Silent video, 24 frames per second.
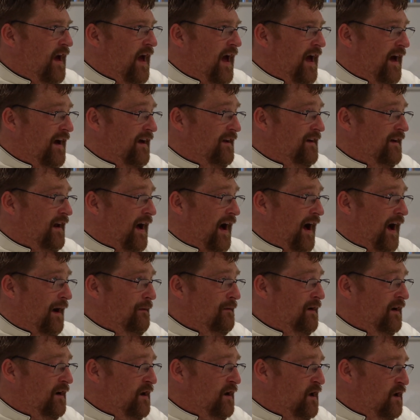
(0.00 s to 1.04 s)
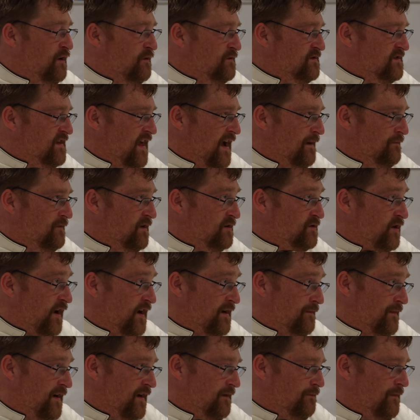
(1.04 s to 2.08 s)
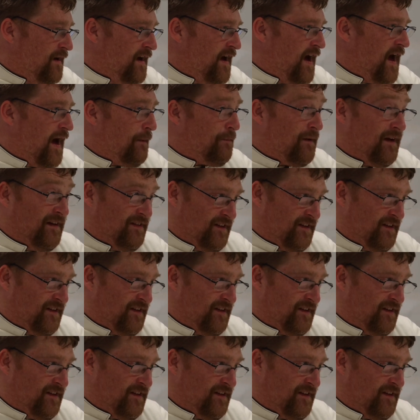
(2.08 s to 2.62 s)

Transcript: and I'm going to use them to try to make me happy,